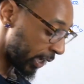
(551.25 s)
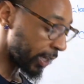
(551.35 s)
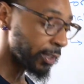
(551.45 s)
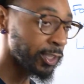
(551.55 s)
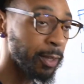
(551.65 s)

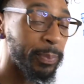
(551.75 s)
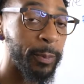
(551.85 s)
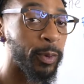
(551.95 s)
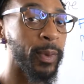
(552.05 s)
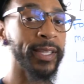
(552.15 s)
some
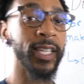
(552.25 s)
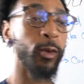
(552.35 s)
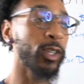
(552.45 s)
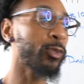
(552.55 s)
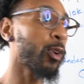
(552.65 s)
people may say,
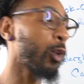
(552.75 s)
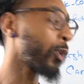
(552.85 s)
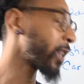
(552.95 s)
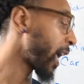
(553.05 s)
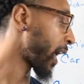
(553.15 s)
what's wrong
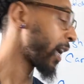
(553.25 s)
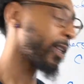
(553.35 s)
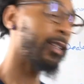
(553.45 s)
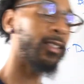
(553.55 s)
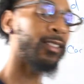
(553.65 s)
with
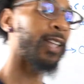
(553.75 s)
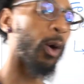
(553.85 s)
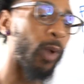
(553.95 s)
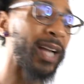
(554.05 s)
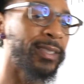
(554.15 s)
that? Now
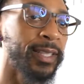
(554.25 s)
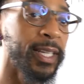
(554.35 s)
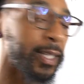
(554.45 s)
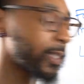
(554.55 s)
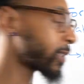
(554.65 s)
watch
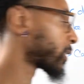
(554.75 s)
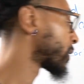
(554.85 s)
this.